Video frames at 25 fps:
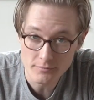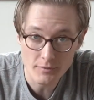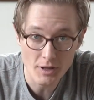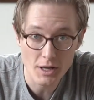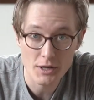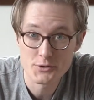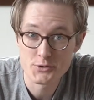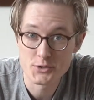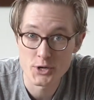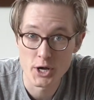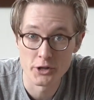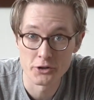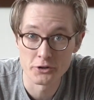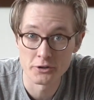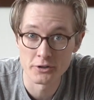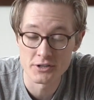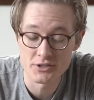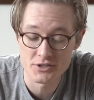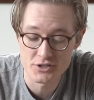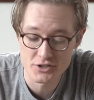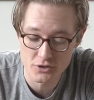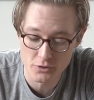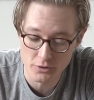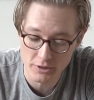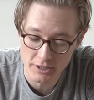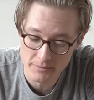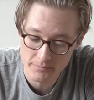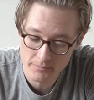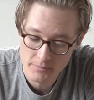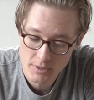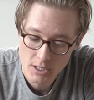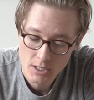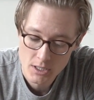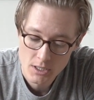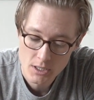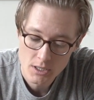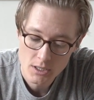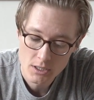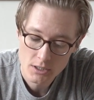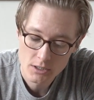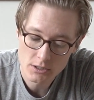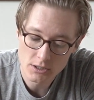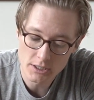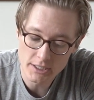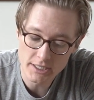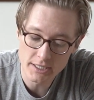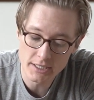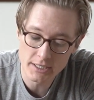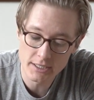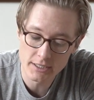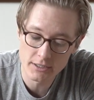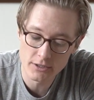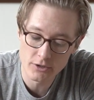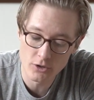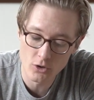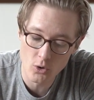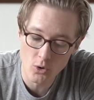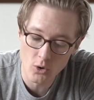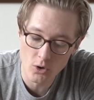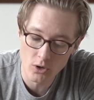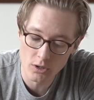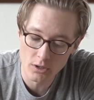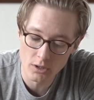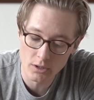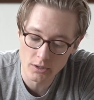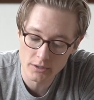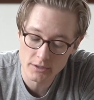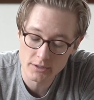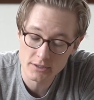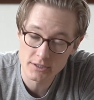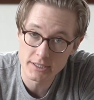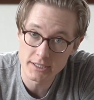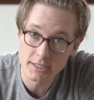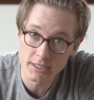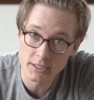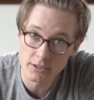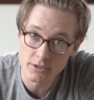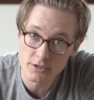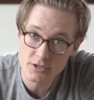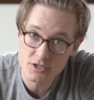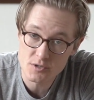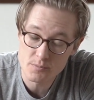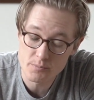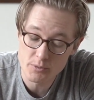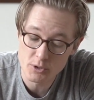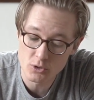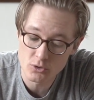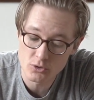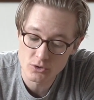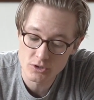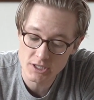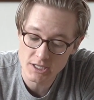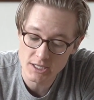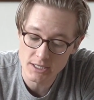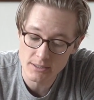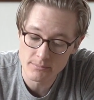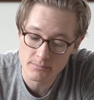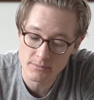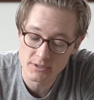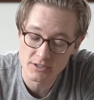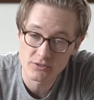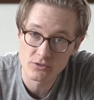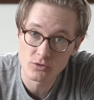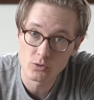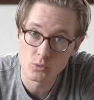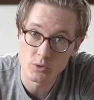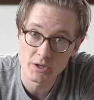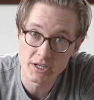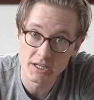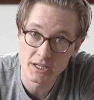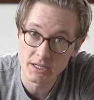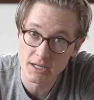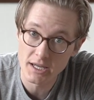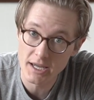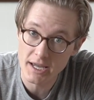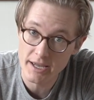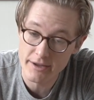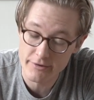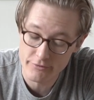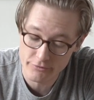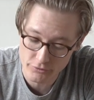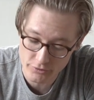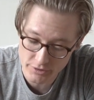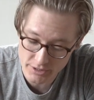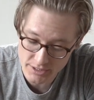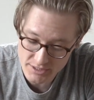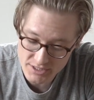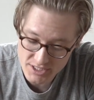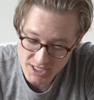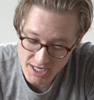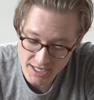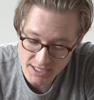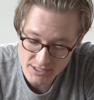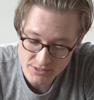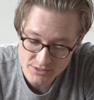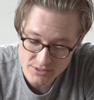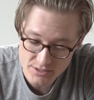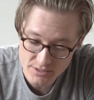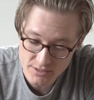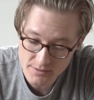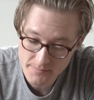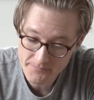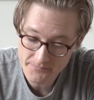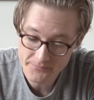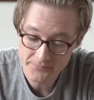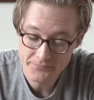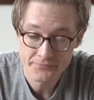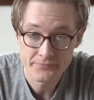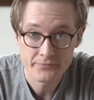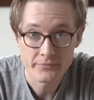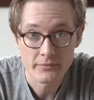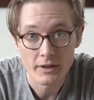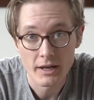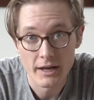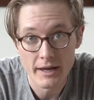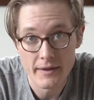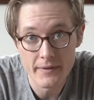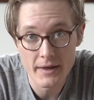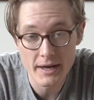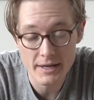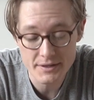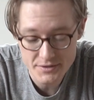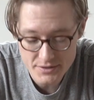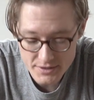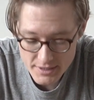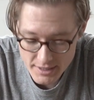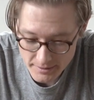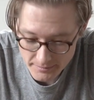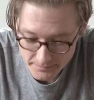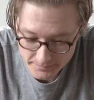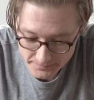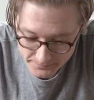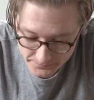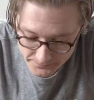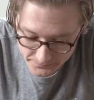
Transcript: That's all there is to it. Cleaning your spoon in between every taste, and that's it.